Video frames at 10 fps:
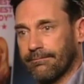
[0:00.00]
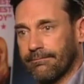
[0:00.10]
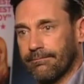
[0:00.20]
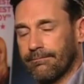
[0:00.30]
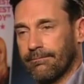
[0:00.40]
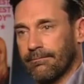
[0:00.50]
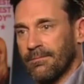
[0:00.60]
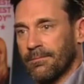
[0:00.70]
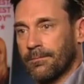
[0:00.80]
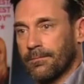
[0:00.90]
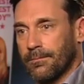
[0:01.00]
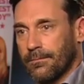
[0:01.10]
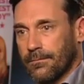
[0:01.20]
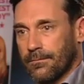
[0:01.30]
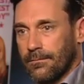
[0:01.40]
And when you read the script, was
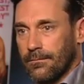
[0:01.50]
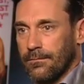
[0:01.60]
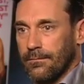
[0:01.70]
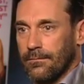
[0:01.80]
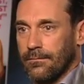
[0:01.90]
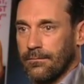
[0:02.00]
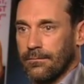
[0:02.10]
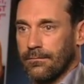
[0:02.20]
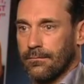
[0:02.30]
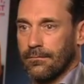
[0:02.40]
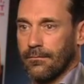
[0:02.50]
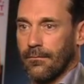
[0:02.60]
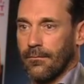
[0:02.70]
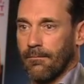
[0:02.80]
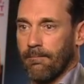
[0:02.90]
Ben who you were drawn to, or
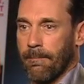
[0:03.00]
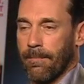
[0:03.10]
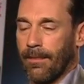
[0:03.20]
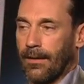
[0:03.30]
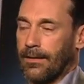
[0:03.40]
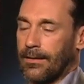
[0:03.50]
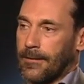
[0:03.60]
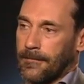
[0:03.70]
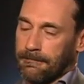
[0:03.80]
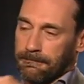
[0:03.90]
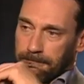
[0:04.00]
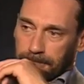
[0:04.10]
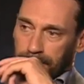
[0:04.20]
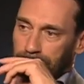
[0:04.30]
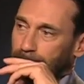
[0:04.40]
did Jennifer say to you, "This is
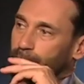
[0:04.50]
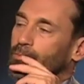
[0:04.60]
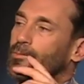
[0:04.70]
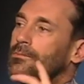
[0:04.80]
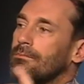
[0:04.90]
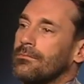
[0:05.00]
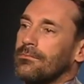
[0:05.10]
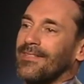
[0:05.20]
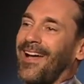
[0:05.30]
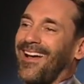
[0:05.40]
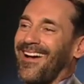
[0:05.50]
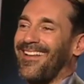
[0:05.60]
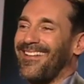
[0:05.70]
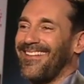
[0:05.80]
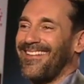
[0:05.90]
who I want you to
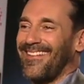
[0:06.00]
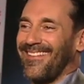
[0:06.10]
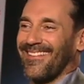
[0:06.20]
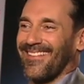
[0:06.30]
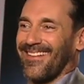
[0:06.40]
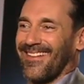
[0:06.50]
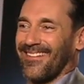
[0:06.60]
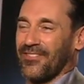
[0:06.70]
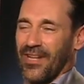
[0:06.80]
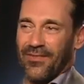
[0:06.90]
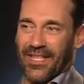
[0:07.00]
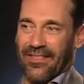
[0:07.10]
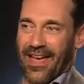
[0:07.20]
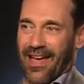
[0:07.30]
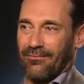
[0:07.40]
play"? She never
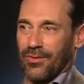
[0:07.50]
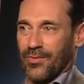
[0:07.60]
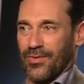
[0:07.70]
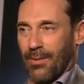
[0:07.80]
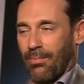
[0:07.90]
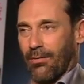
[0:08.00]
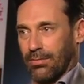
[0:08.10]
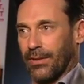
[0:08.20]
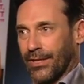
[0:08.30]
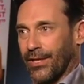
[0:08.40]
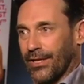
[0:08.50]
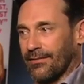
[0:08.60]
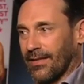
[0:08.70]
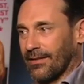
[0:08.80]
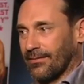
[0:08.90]
said that, which was probably
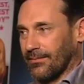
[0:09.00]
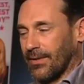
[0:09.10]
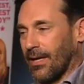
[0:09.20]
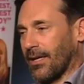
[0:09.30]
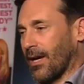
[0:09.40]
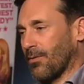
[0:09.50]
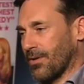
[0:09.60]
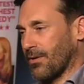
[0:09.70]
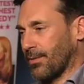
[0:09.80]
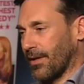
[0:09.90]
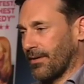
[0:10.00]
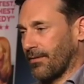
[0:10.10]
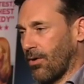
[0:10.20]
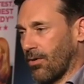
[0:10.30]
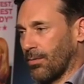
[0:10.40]
good. Like, honey, I want you to play
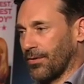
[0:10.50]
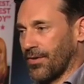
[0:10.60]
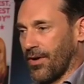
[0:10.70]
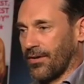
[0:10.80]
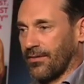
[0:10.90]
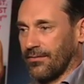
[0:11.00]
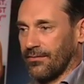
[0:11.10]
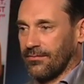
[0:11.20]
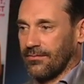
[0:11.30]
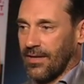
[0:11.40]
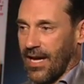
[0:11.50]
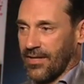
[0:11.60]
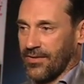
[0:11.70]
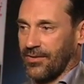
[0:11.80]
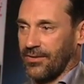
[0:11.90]
the horrible, dark
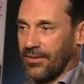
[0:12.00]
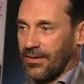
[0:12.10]
asshole.